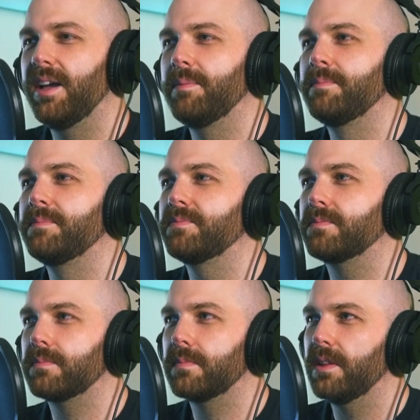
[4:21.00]

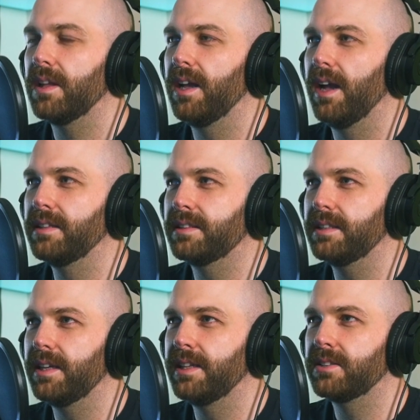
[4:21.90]
I
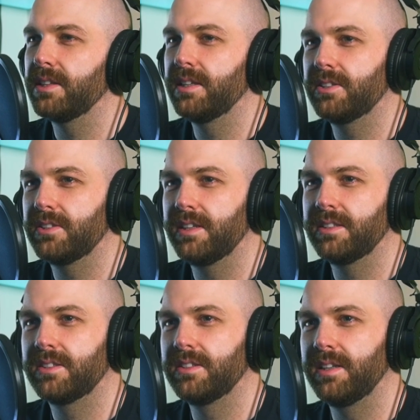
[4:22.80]
think it's
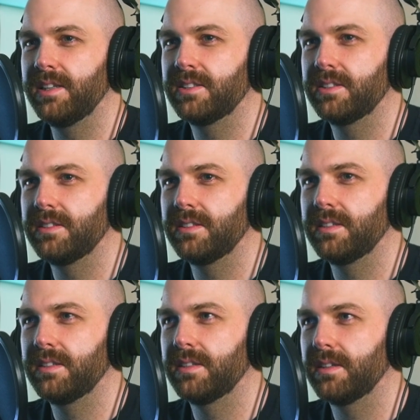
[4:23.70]

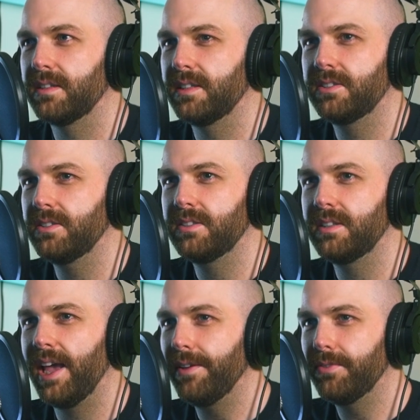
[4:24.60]
just
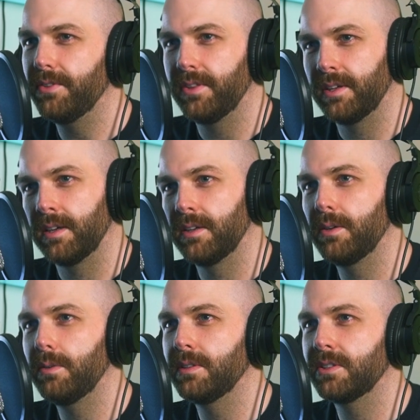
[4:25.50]
an effort thing. I
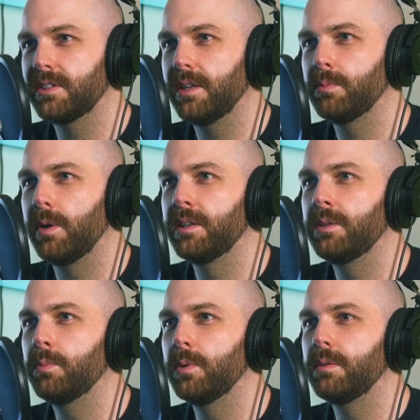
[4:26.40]
don't understand why
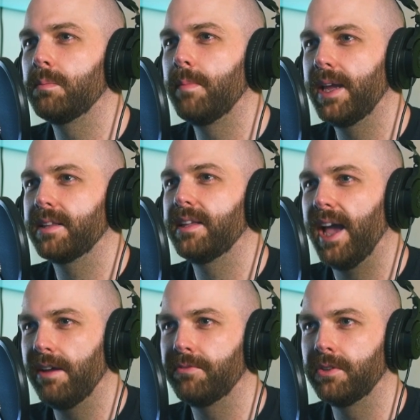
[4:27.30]
you wouldn't make the
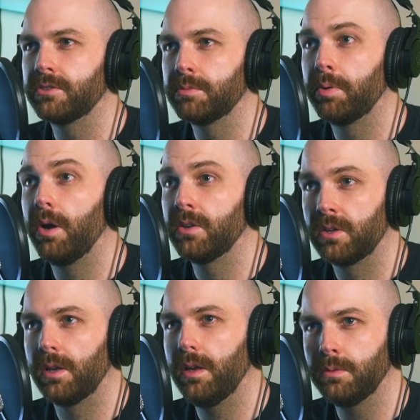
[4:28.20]
effort to put on
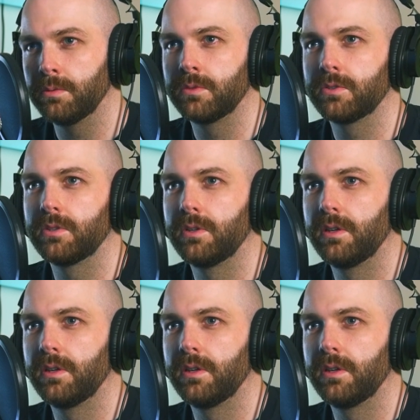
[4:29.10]
clothes.